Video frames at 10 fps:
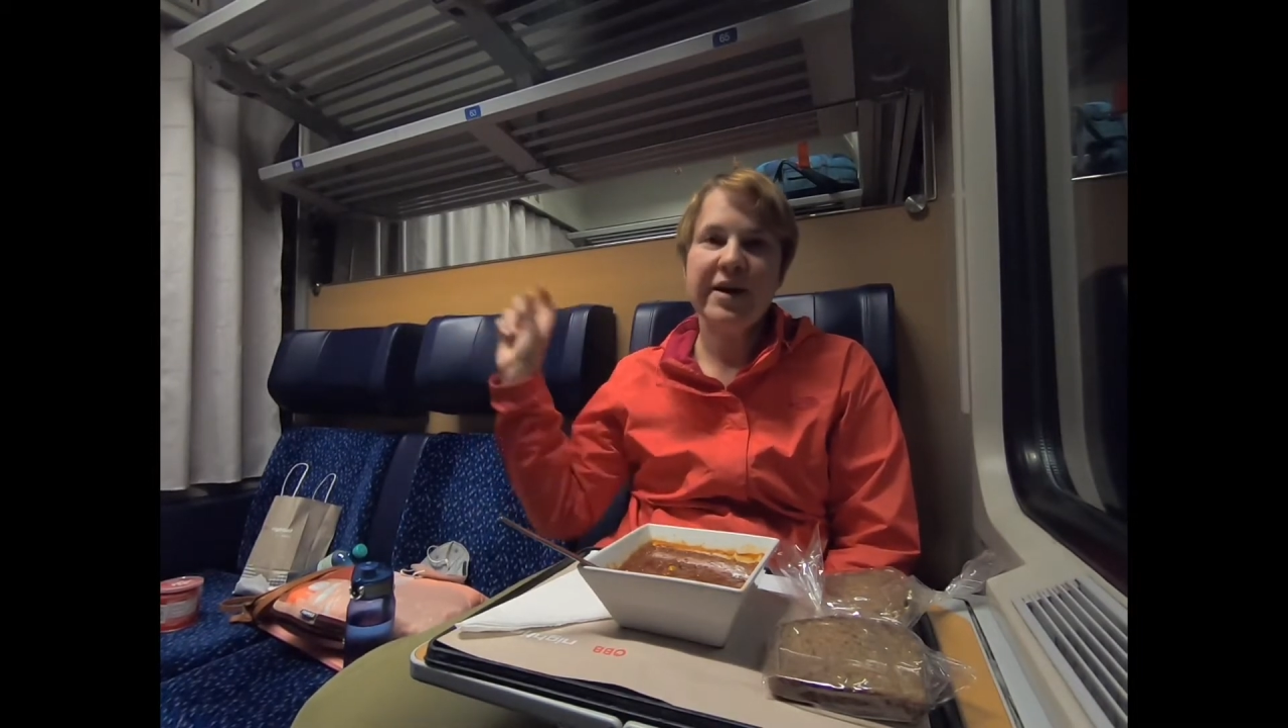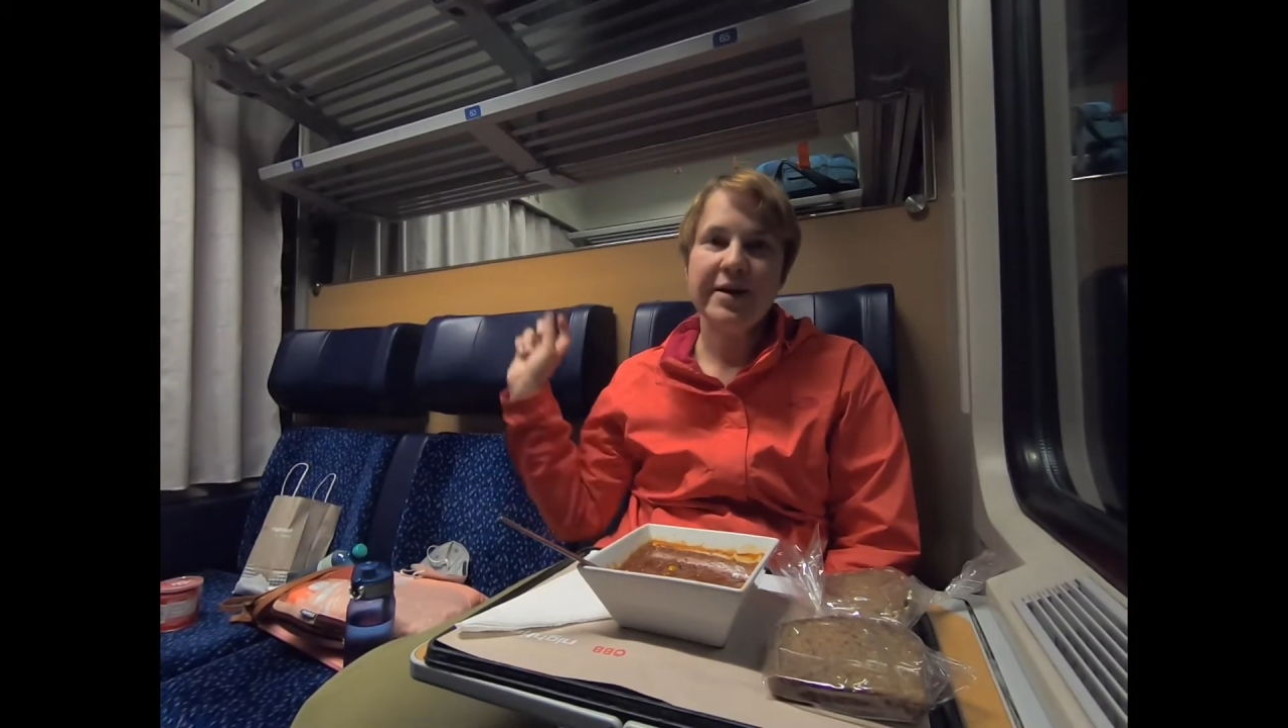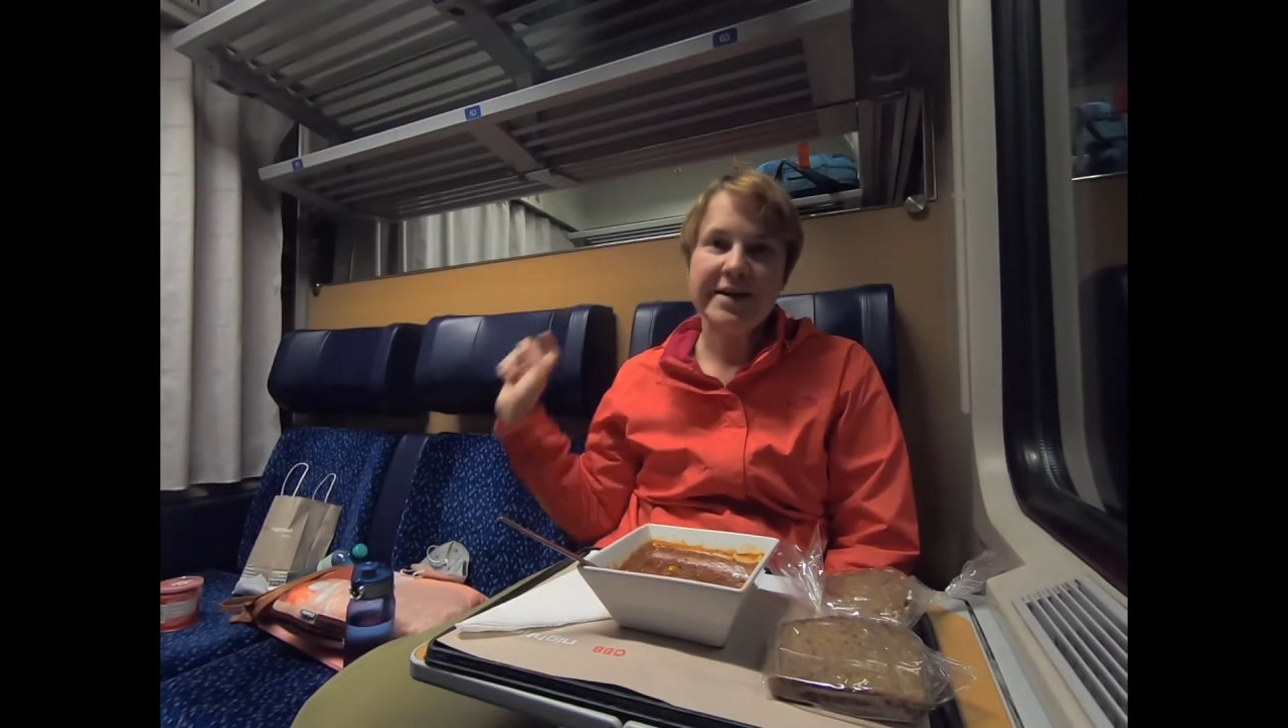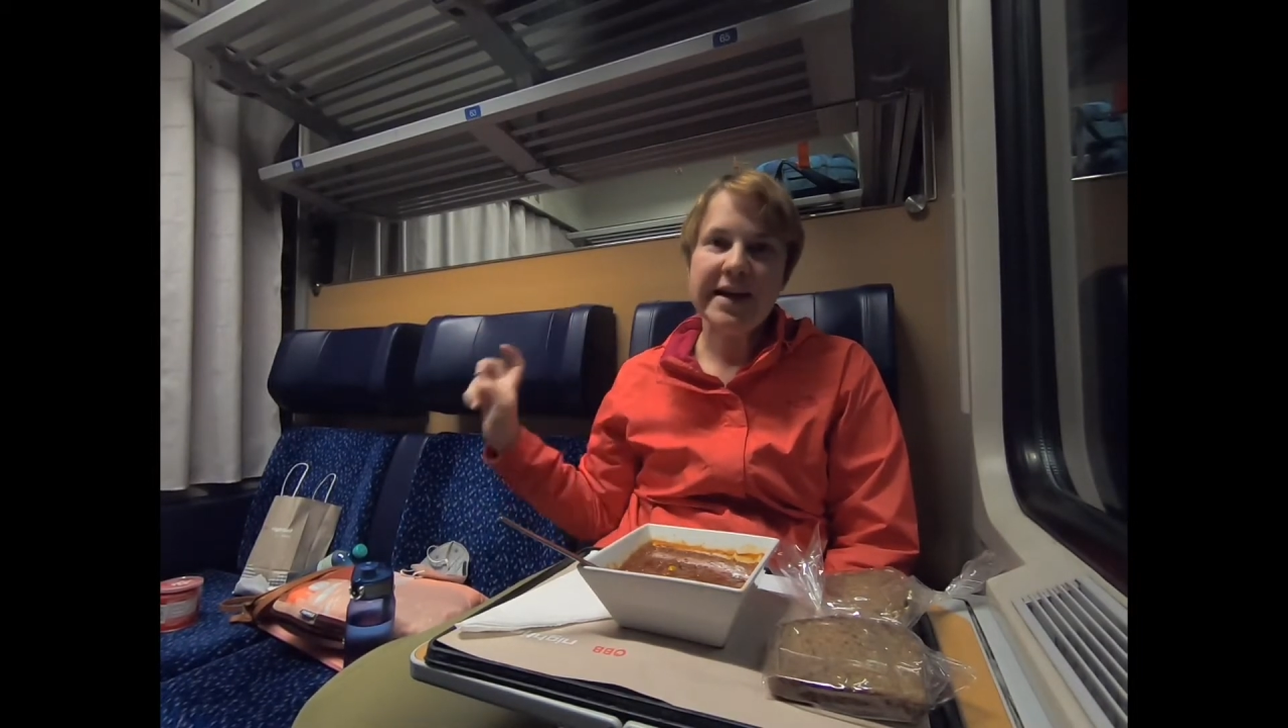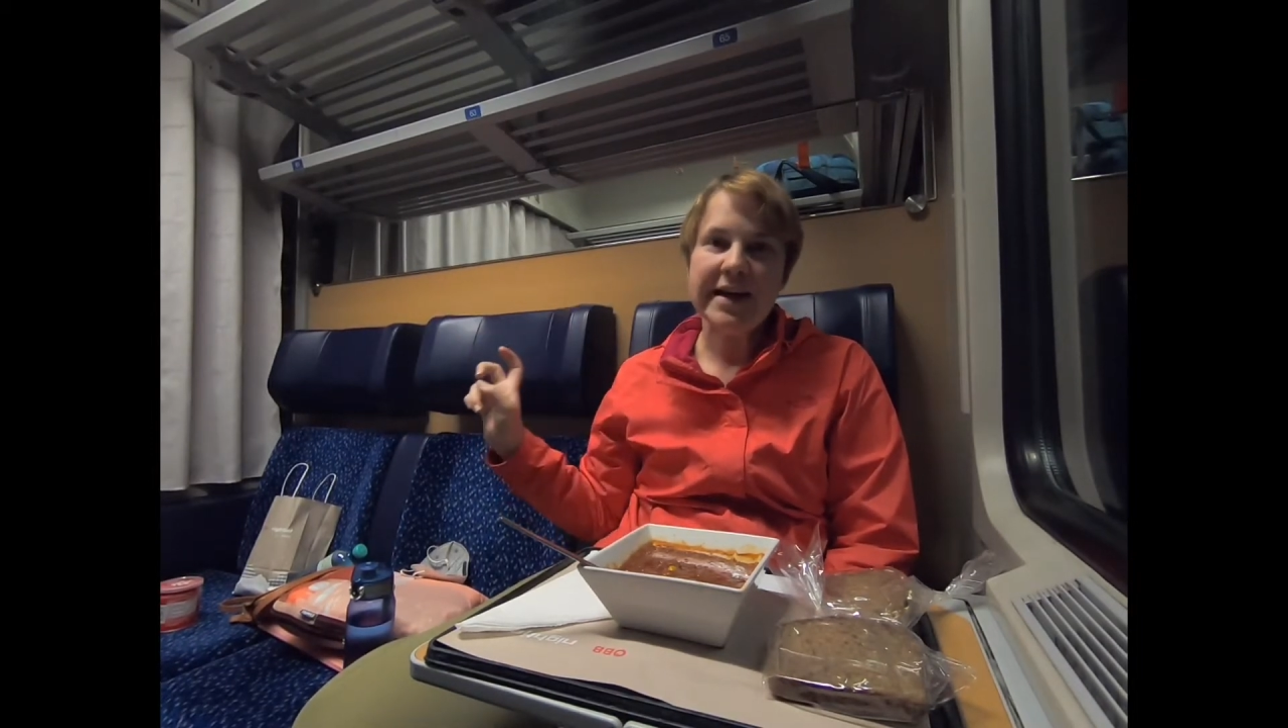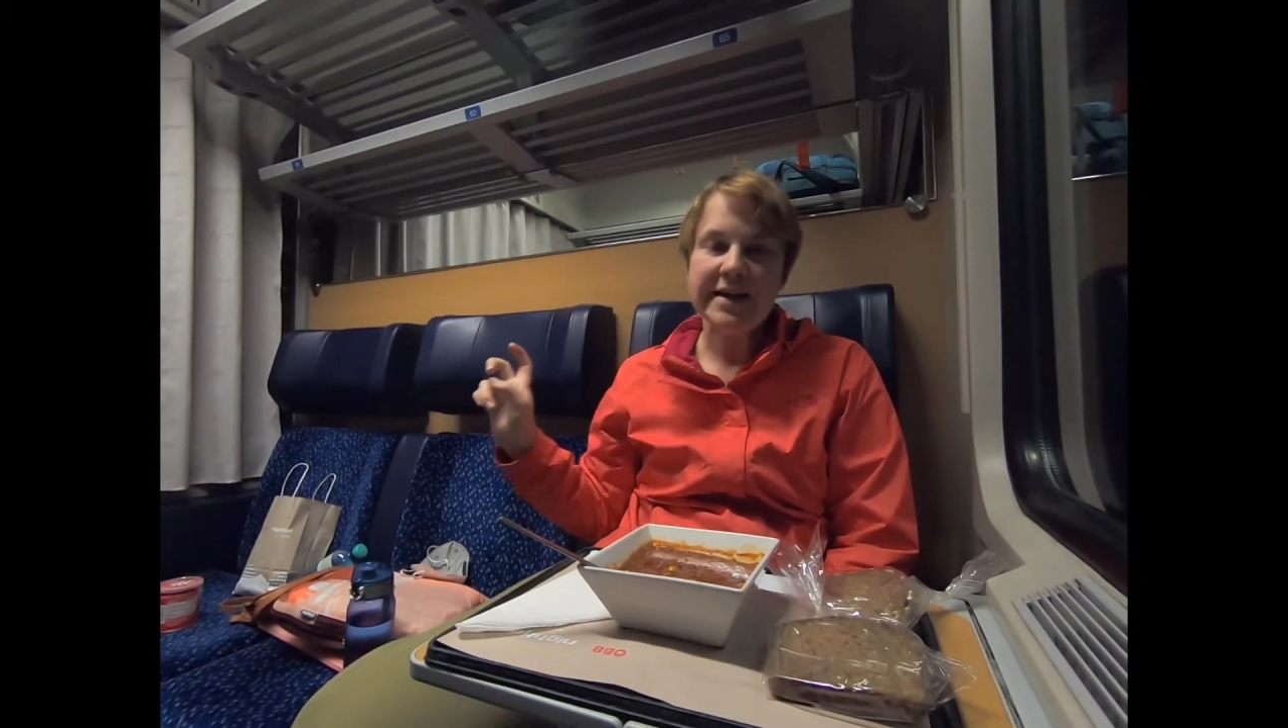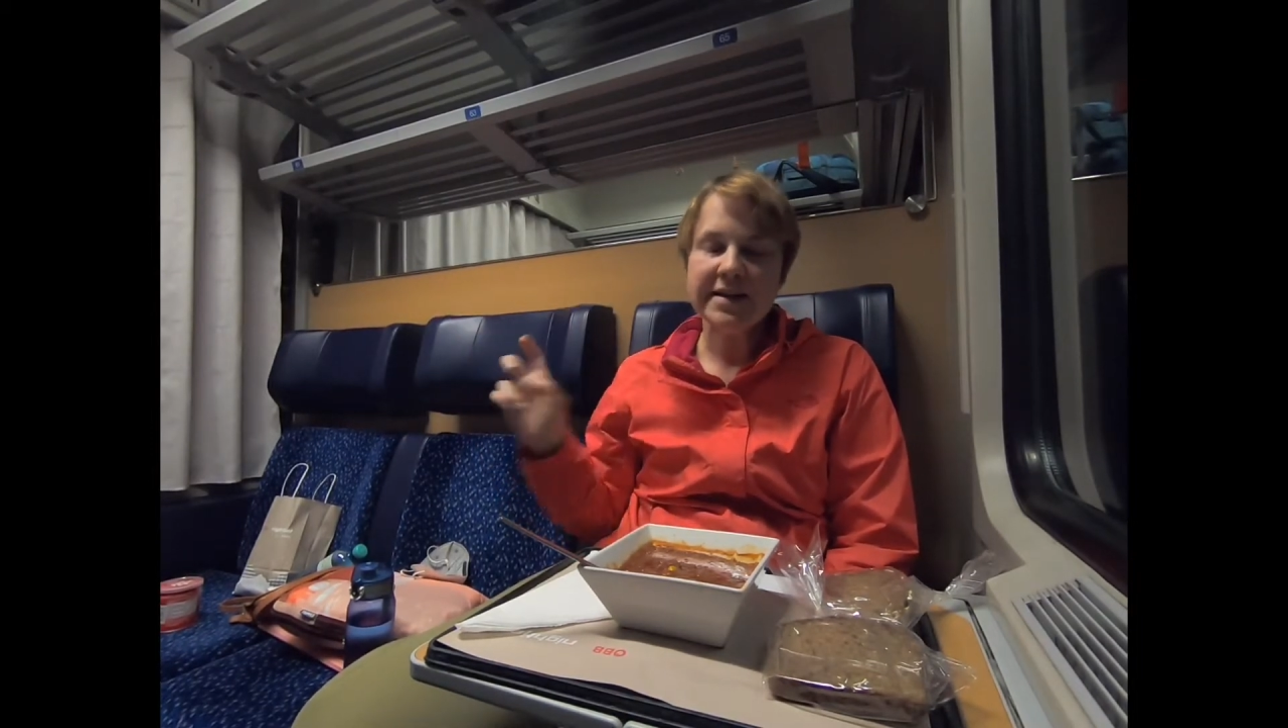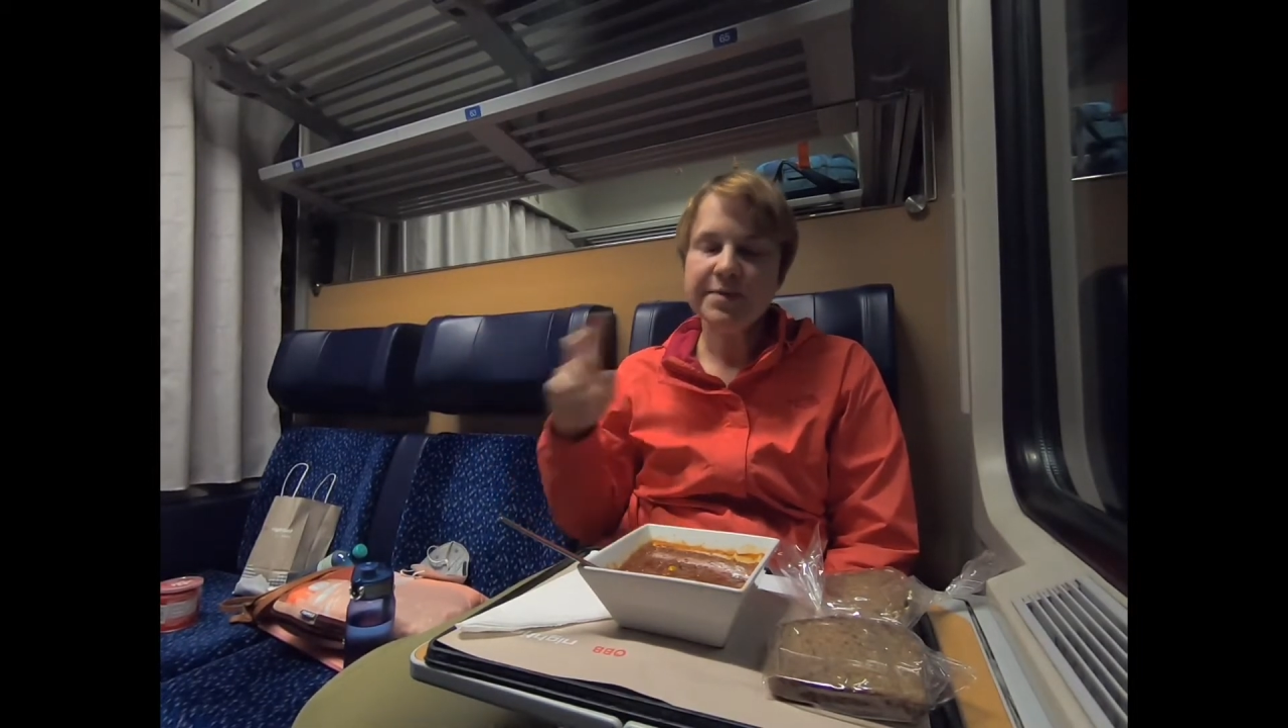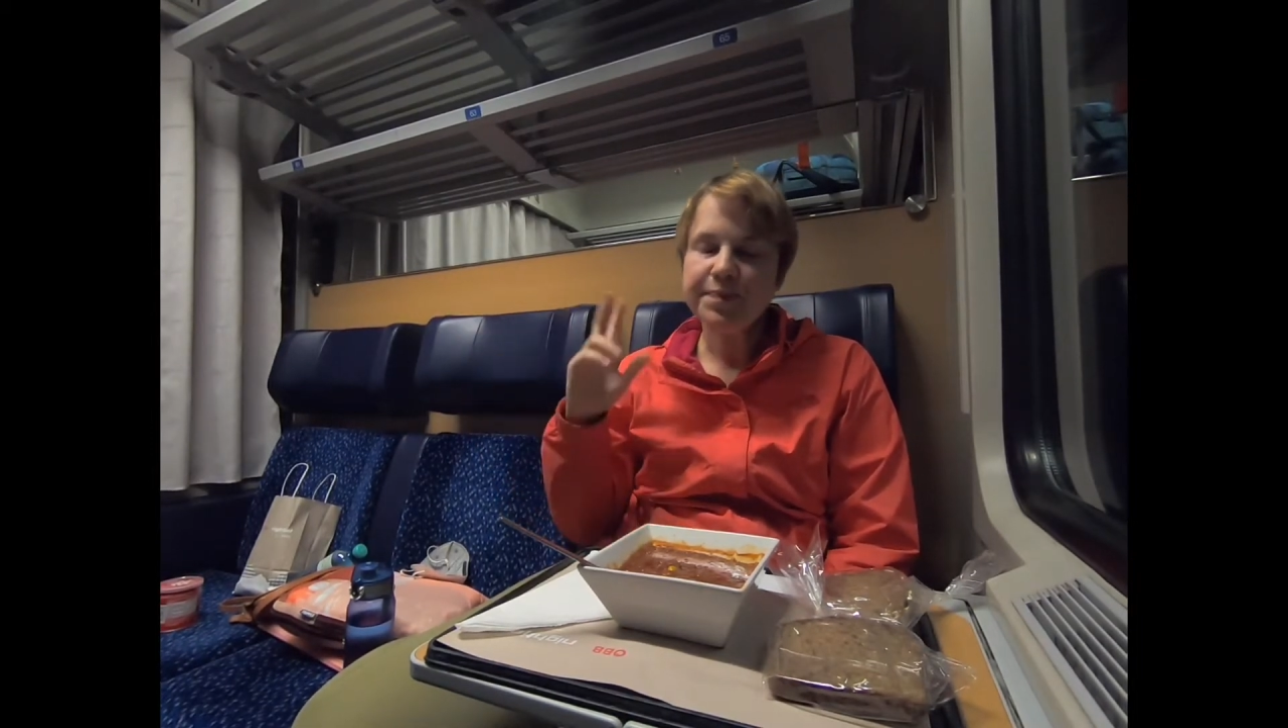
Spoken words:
our tickets,